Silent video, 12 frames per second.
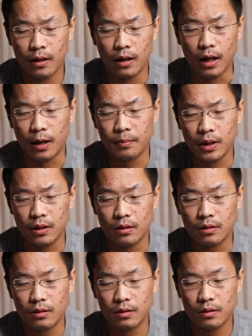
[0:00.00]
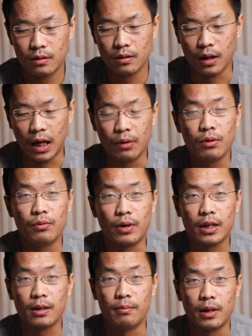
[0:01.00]
I mean, I would
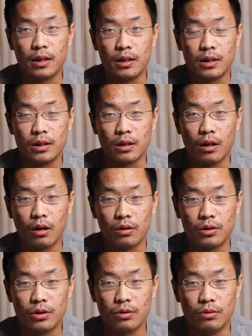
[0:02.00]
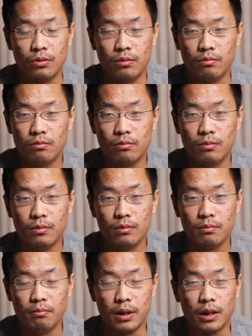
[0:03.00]
recommend this cigar to
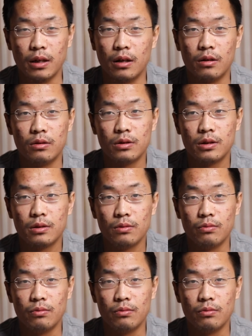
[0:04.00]
beginners.